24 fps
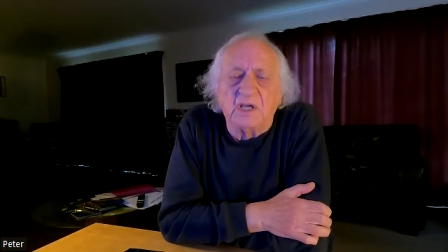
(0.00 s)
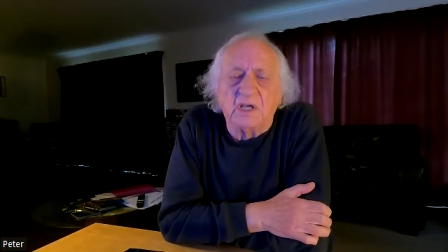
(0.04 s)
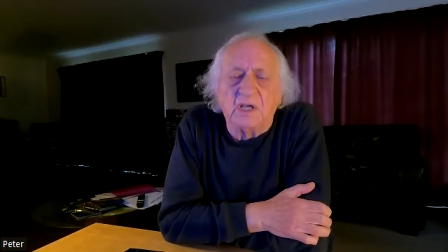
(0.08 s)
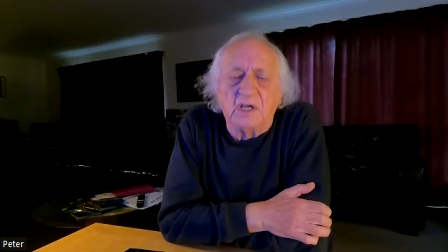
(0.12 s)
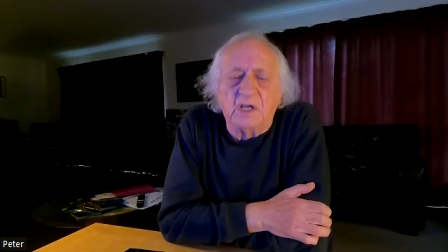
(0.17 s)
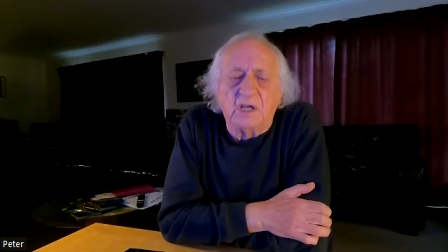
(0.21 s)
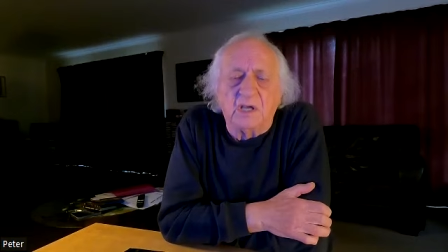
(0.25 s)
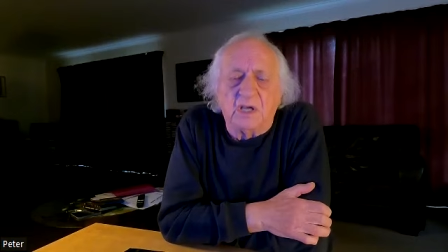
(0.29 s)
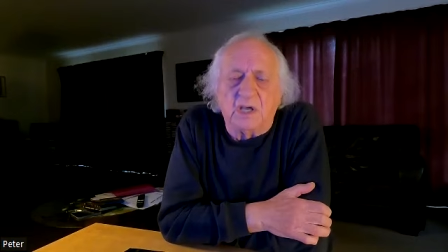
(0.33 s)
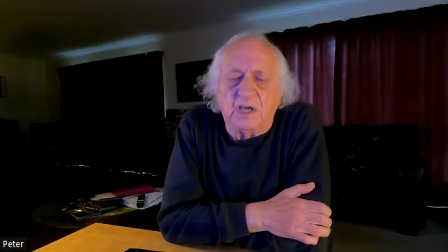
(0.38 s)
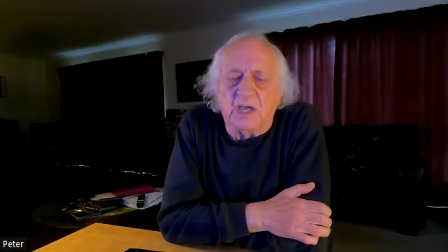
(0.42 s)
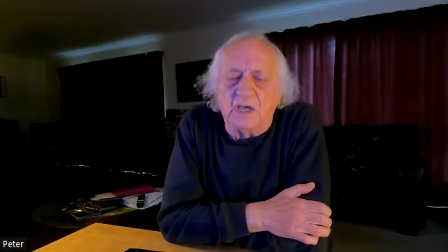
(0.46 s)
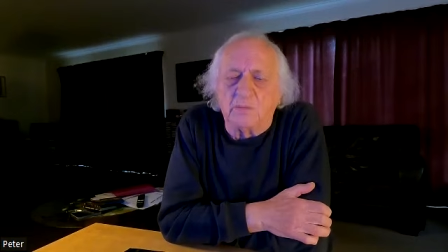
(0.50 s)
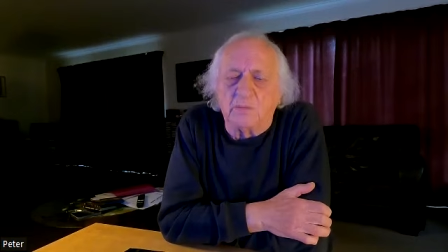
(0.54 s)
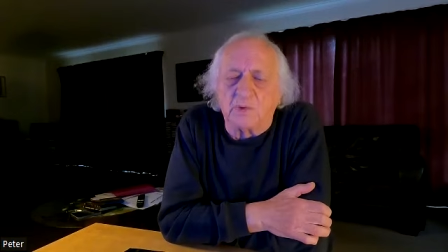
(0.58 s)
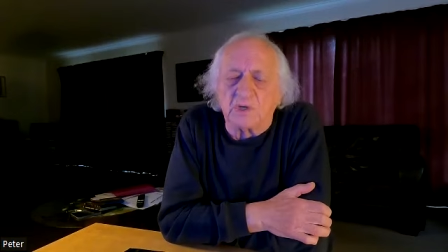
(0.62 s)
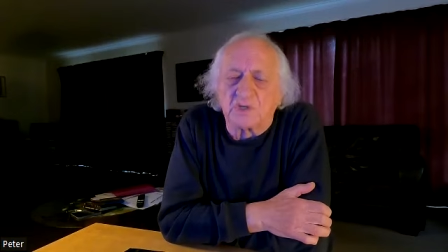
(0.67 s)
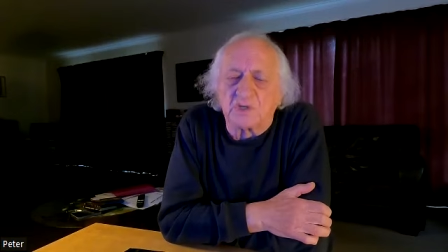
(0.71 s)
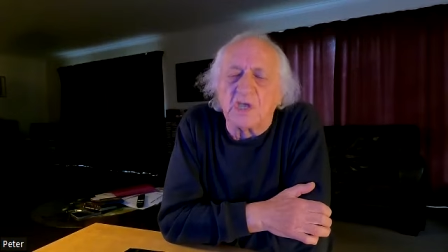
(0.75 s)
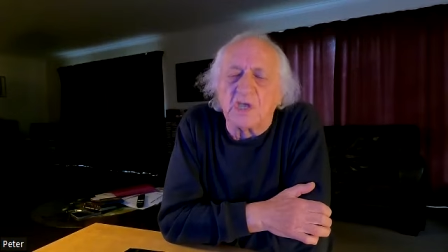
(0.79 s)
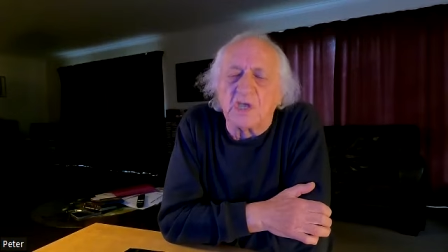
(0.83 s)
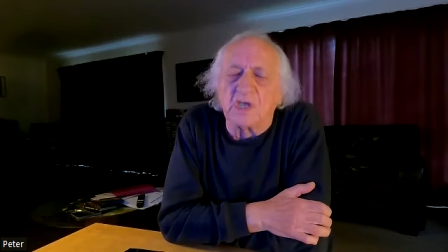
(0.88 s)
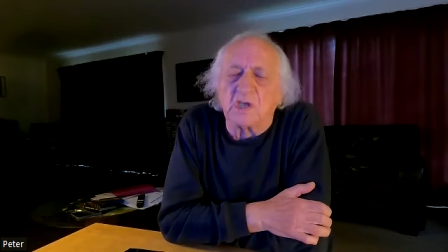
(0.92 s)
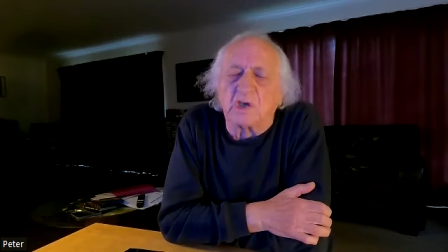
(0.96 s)
he was
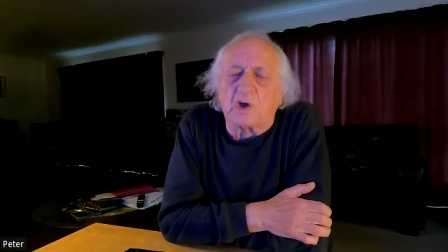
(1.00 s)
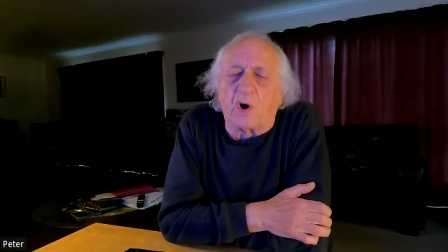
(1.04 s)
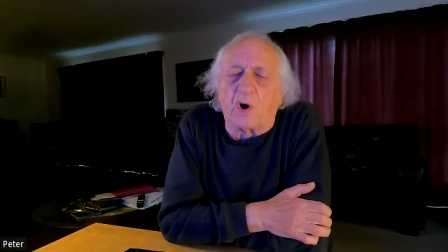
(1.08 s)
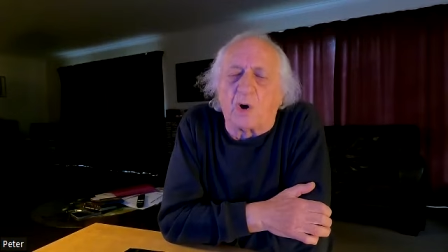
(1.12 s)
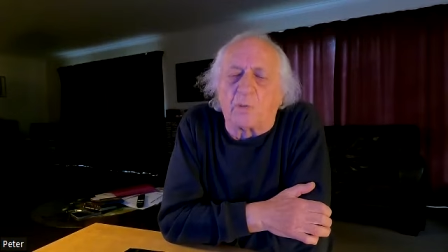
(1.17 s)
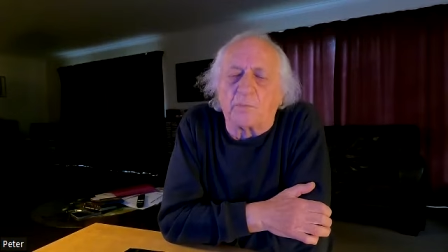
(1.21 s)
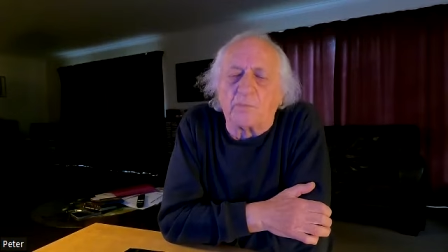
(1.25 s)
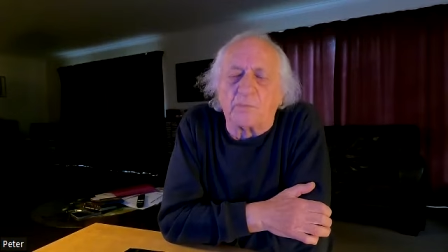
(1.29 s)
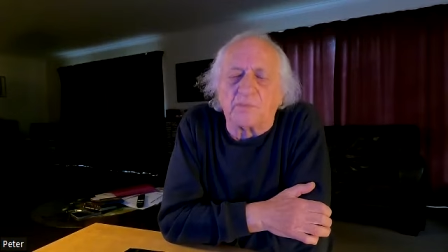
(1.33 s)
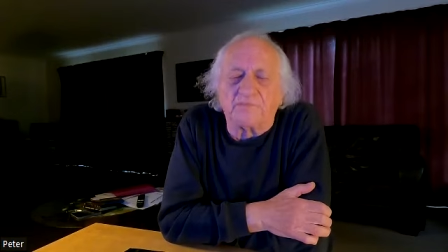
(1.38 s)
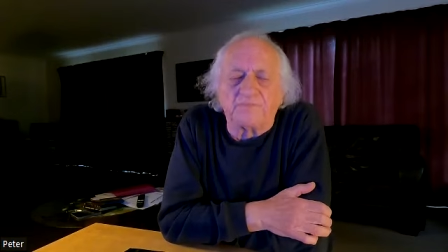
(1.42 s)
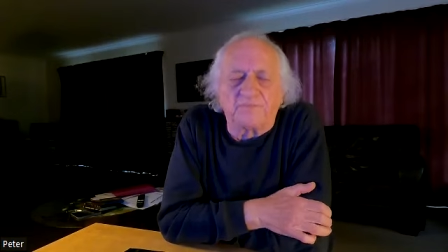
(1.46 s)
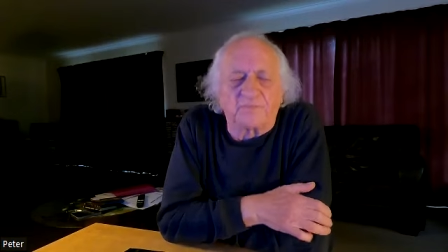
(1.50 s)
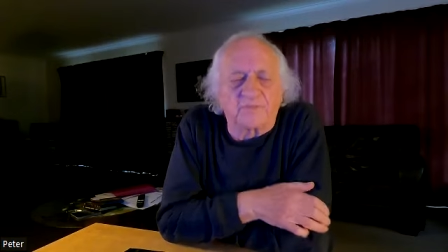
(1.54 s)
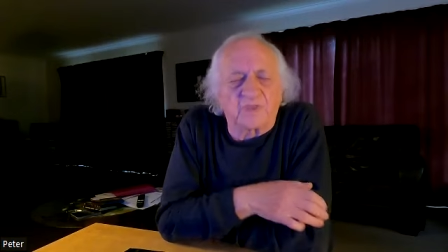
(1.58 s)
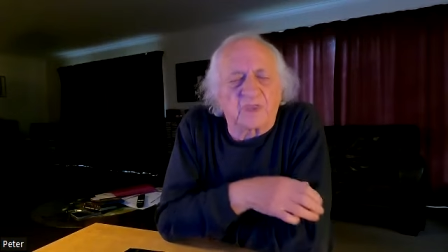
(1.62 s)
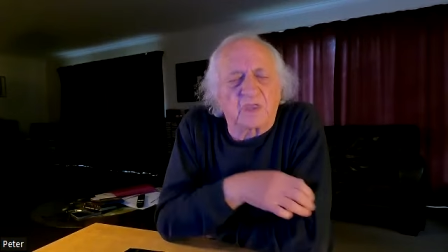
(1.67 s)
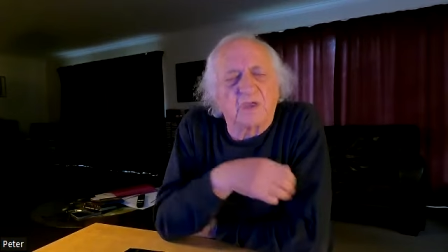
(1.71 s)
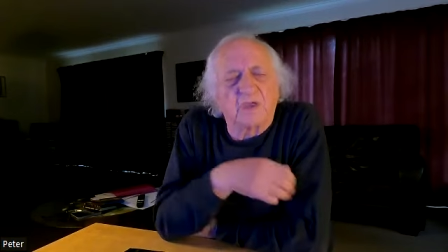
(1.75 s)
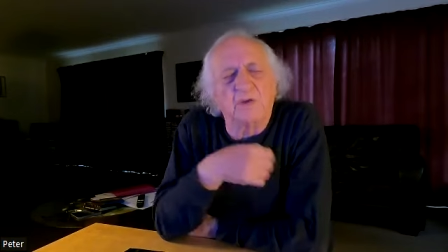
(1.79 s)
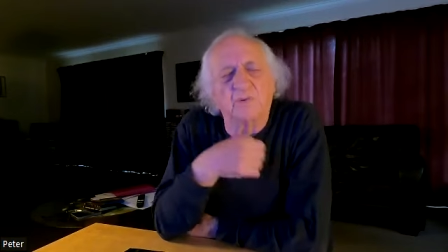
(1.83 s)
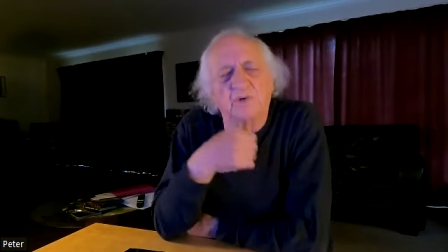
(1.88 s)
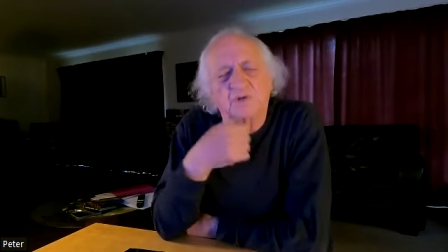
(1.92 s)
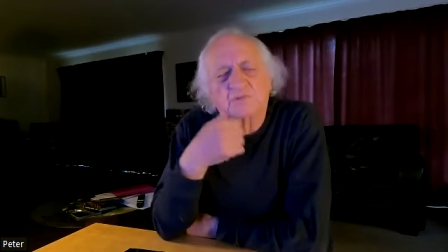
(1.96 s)
incom-
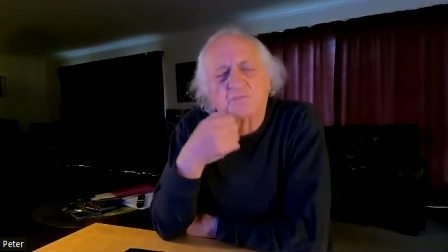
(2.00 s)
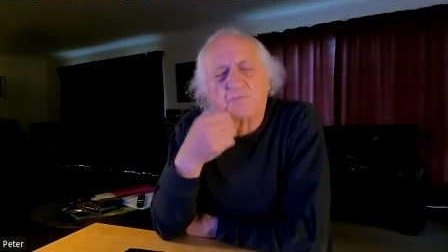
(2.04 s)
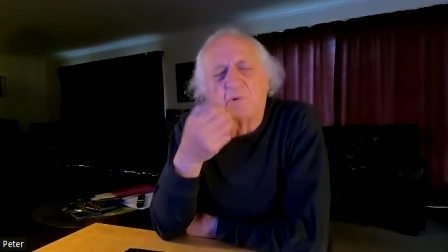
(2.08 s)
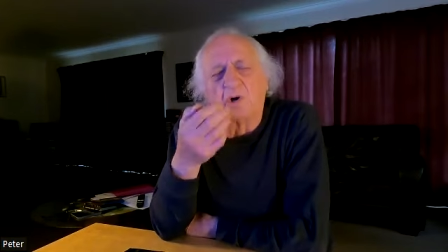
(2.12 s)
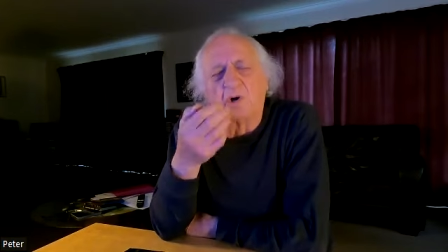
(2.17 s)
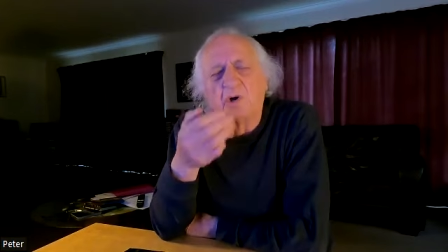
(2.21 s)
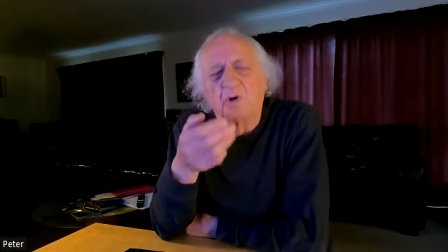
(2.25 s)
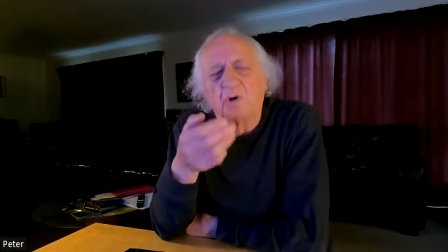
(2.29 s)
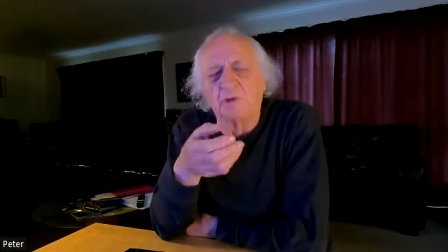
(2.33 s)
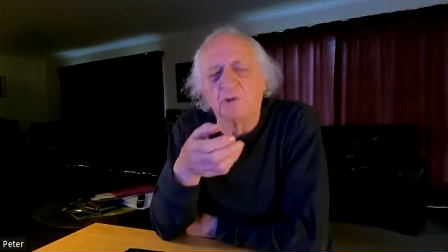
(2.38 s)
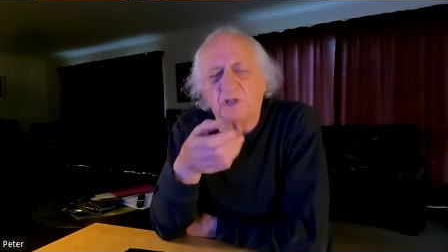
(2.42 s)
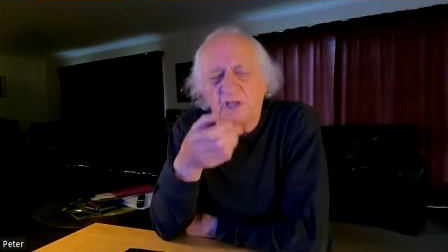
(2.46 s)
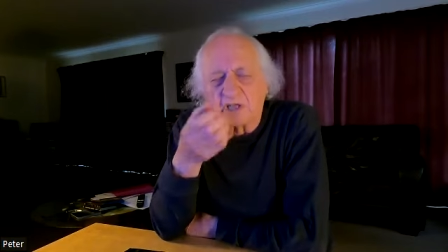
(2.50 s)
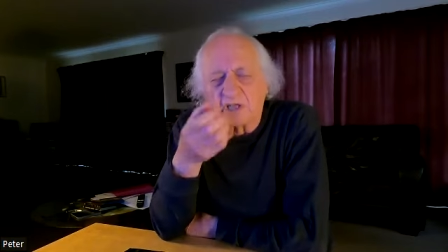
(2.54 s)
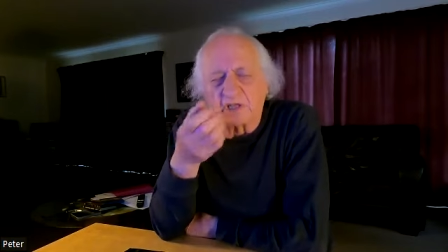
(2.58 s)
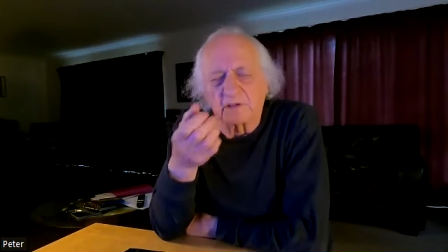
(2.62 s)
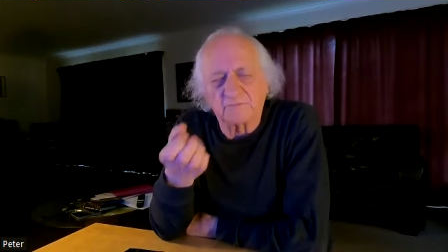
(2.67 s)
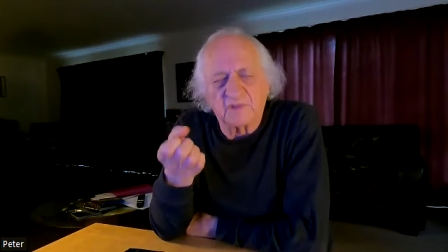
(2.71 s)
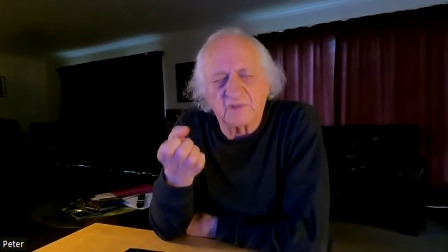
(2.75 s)
he was burbling.